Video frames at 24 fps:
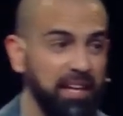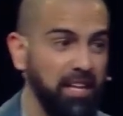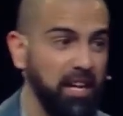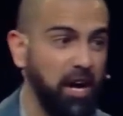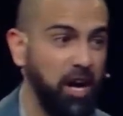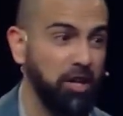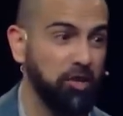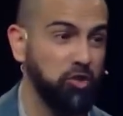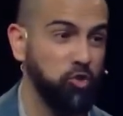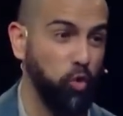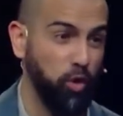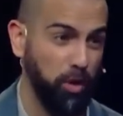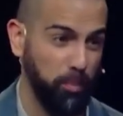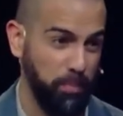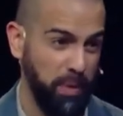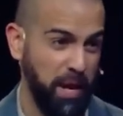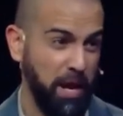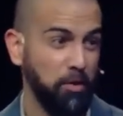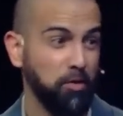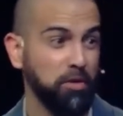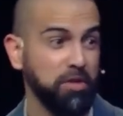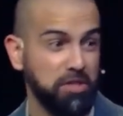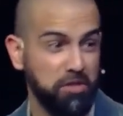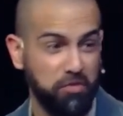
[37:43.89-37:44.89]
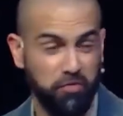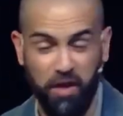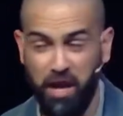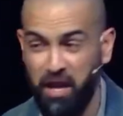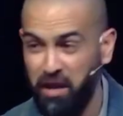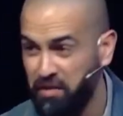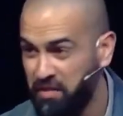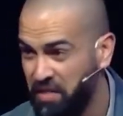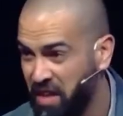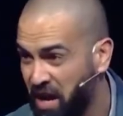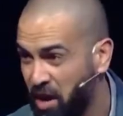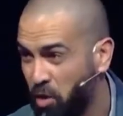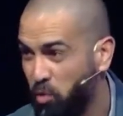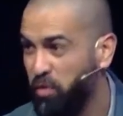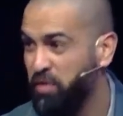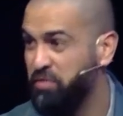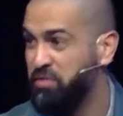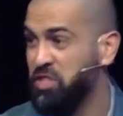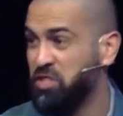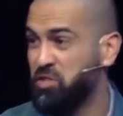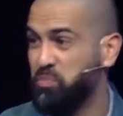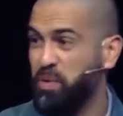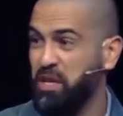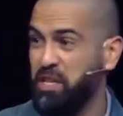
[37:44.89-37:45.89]
on to our parents' faith. We've
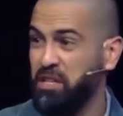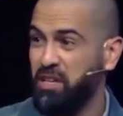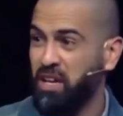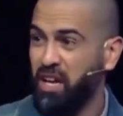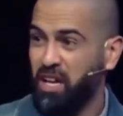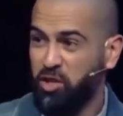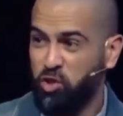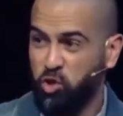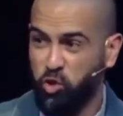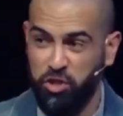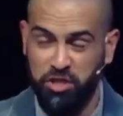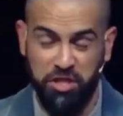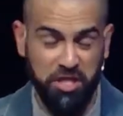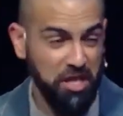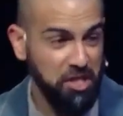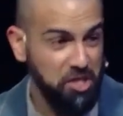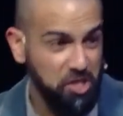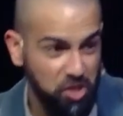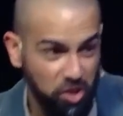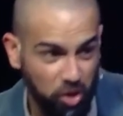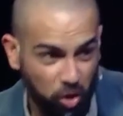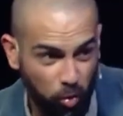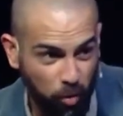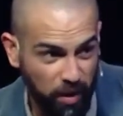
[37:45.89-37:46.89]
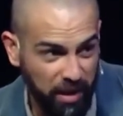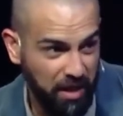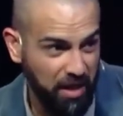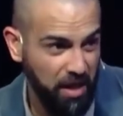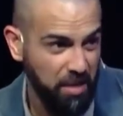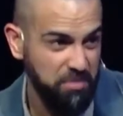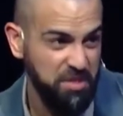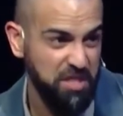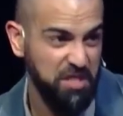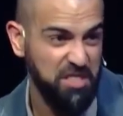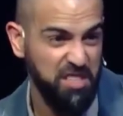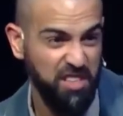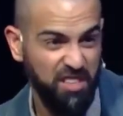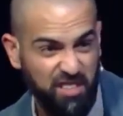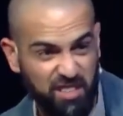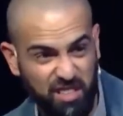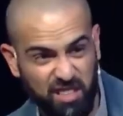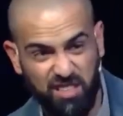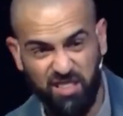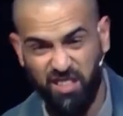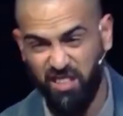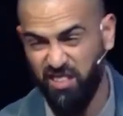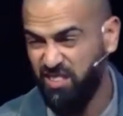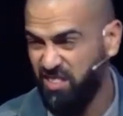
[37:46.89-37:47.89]
just been traditional when it comes to
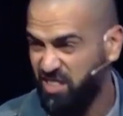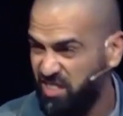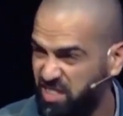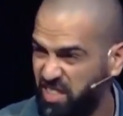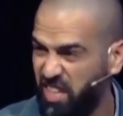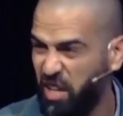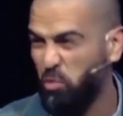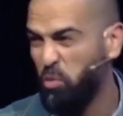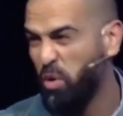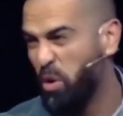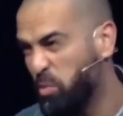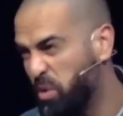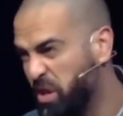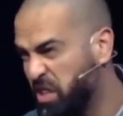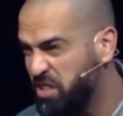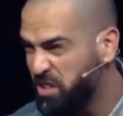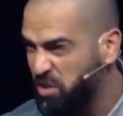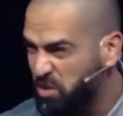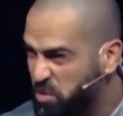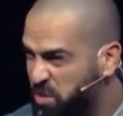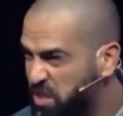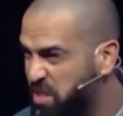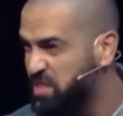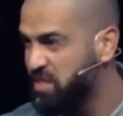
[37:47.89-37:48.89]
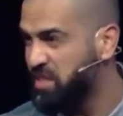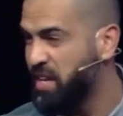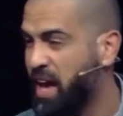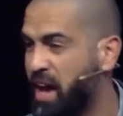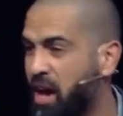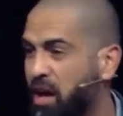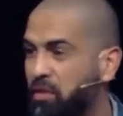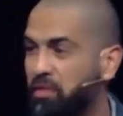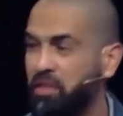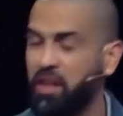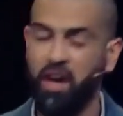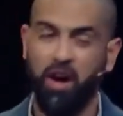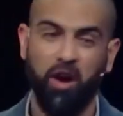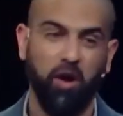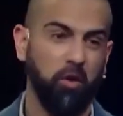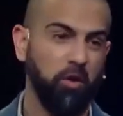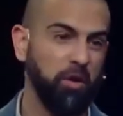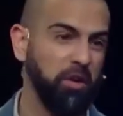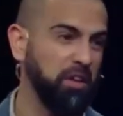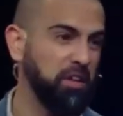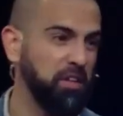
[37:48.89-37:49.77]
Jesus. It's just like what we do in the South. Or, you